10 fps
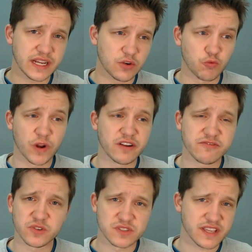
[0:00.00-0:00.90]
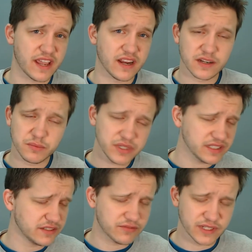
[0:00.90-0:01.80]
and run a full scan
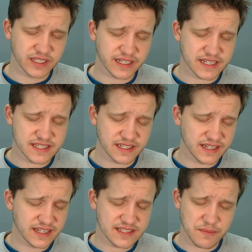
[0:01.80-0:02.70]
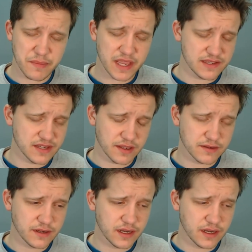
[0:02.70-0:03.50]
completely free, like I said, and it's amazing.